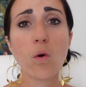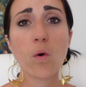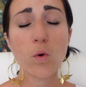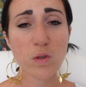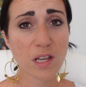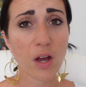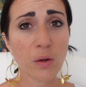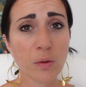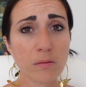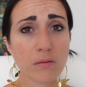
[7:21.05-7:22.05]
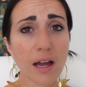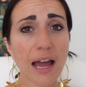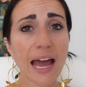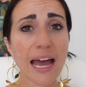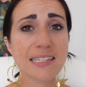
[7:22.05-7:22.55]
Also,
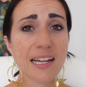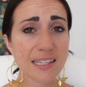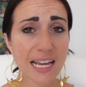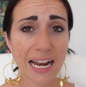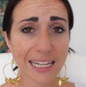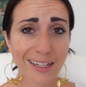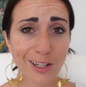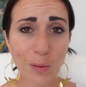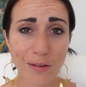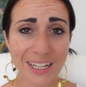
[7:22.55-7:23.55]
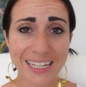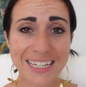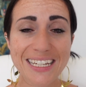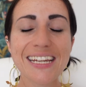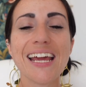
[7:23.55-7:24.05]
as an Italian
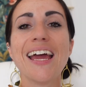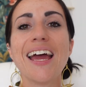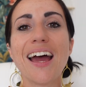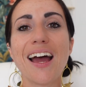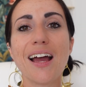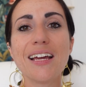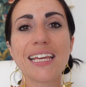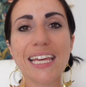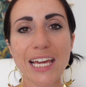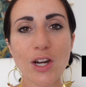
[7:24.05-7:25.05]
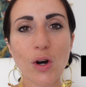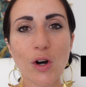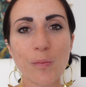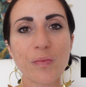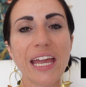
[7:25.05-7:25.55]
equivalent,
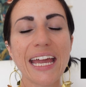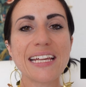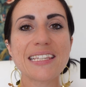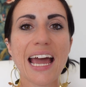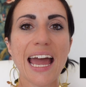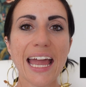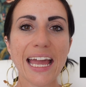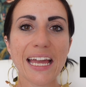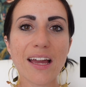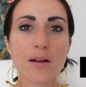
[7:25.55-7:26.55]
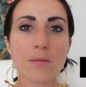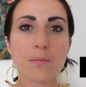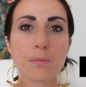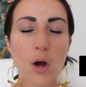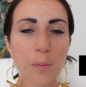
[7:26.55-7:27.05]
Kiko is a
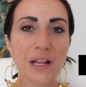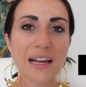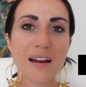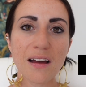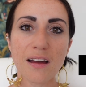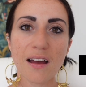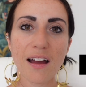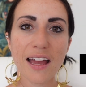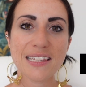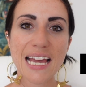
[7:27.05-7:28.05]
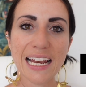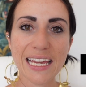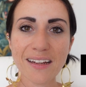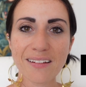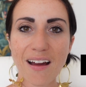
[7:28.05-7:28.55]
popular
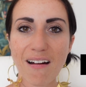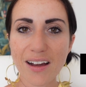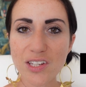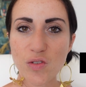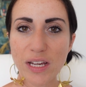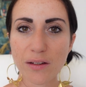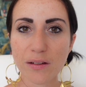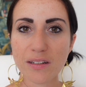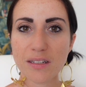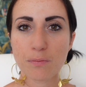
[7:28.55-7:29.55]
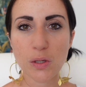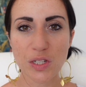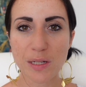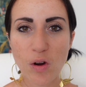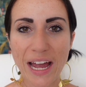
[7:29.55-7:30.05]
Italian high street
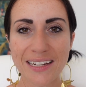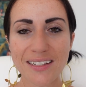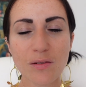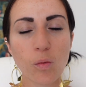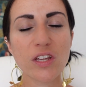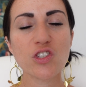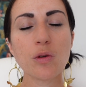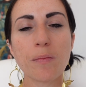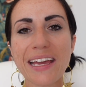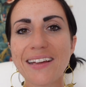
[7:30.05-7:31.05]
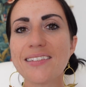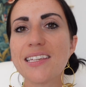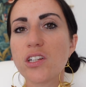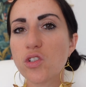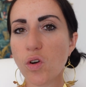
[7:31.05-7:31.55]
beauty brand, which you may
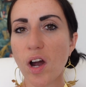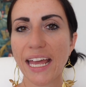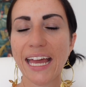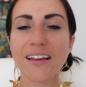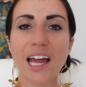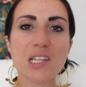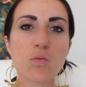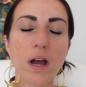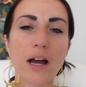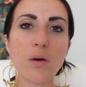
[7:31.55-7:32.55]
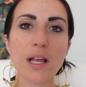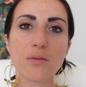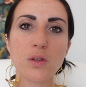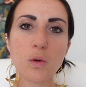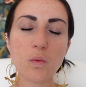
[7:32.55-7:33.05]
consider trying as well
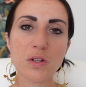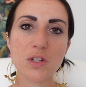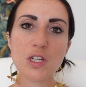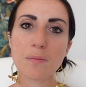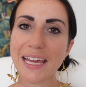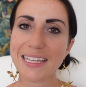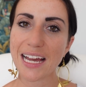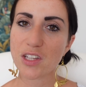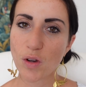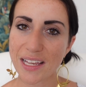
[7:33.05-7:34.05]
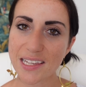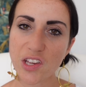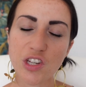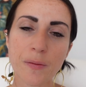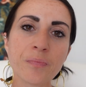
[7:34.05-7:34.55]
if you want to make that
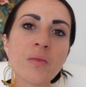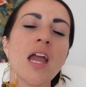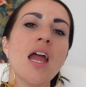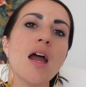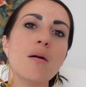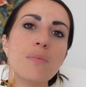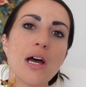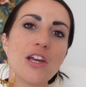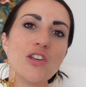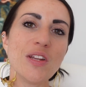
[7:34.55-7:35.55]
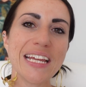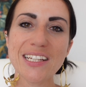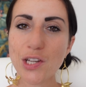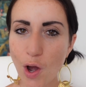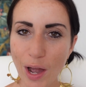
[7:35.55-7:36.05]
transition. But you
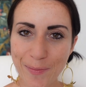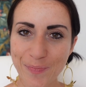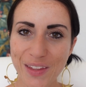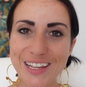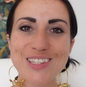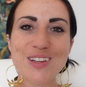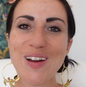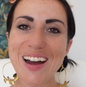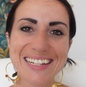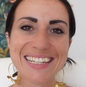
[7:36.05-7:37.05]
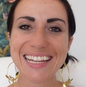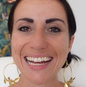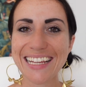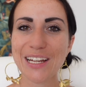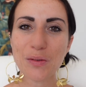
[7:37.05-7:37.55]
need time to
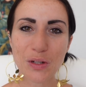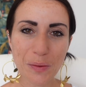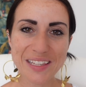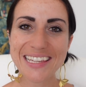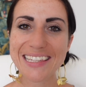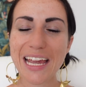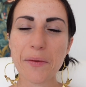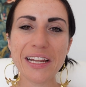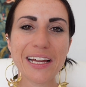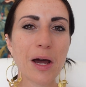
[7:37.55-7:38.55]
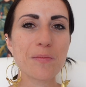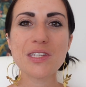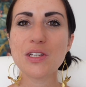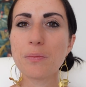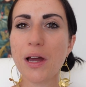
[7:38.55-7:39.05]
understand the little nuances here when it
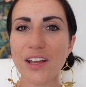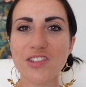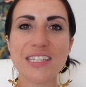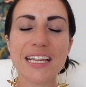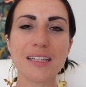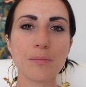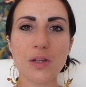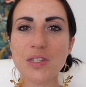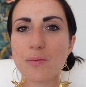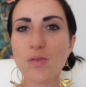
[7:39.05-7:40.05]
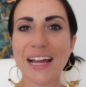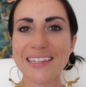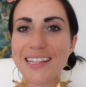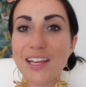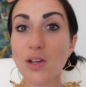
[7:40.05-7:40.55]
comes to purchasing the beauty
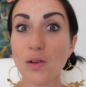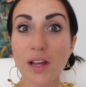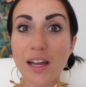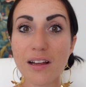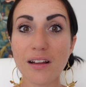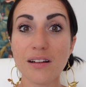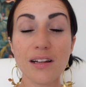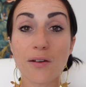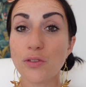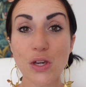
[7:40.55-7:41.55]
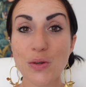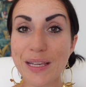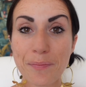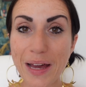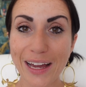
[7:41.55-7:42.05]
brands that you love
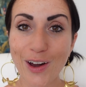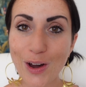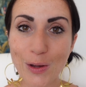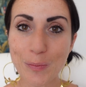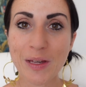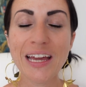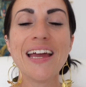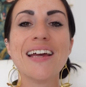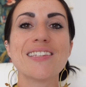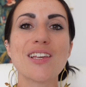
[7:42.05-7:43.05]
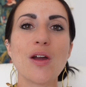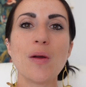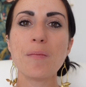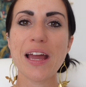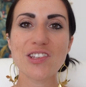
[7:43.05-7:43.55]
using back at home.
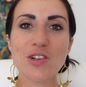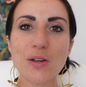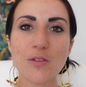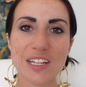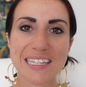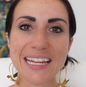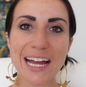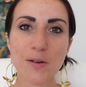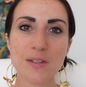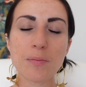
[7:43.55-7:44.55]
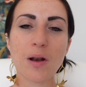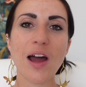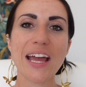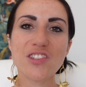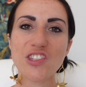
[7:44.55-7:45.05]
So make sure you've got a stack of
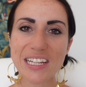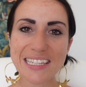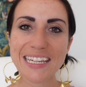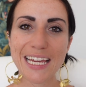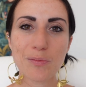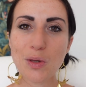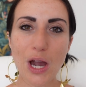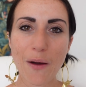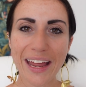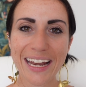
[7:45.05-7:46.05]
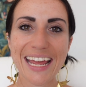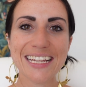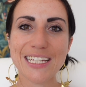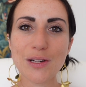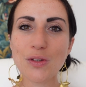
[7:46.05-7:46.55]
supplies just to keep you going
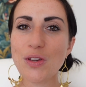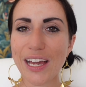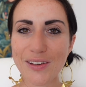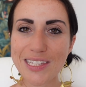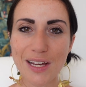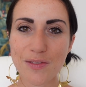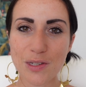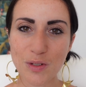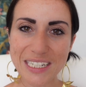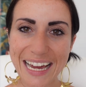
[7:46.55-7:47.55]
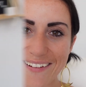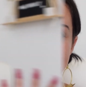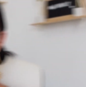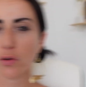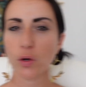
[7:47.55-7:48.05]
until you get yourself sorted out.
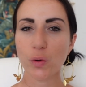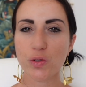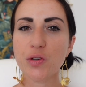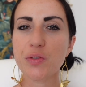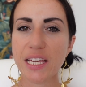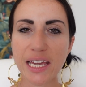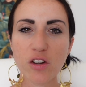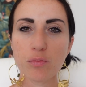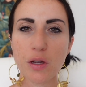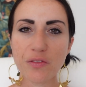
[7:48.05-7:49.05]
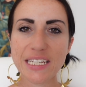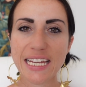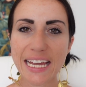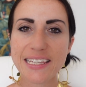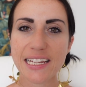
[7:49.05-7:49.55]
So of course, you're thinking of moving
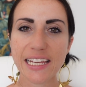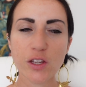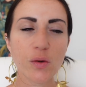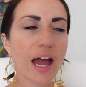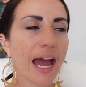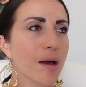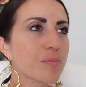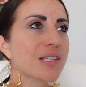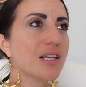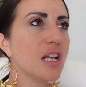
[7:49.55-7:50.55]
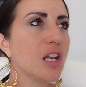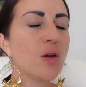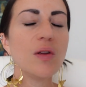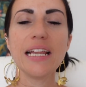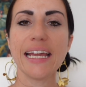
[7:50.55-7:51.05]
to Italy, you
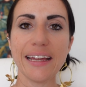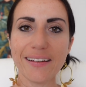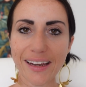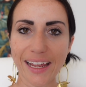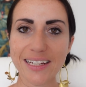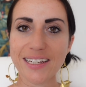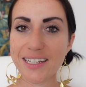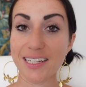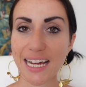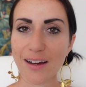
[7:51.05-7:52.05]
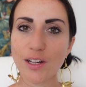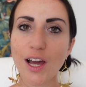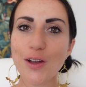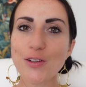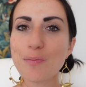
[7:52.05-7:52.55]
absolutely need to
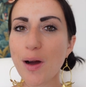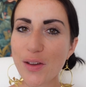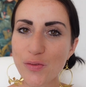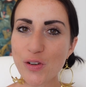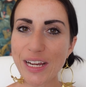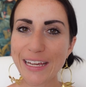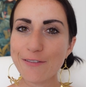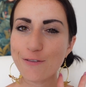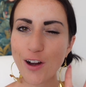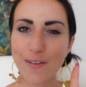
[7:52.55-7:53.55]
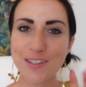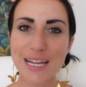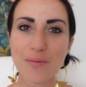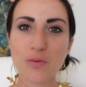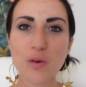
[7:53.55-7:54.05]
download my free
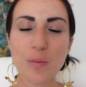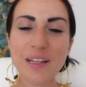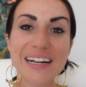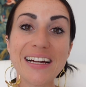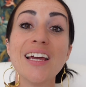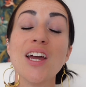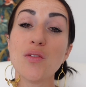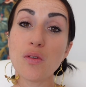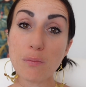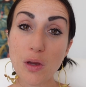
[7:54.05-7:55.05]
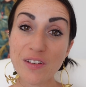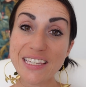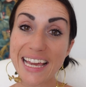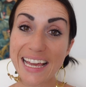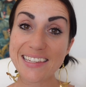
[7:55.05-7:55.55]
5-step formula for moving
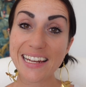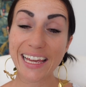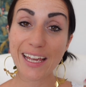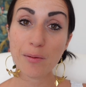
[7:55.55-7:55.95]
to Italy.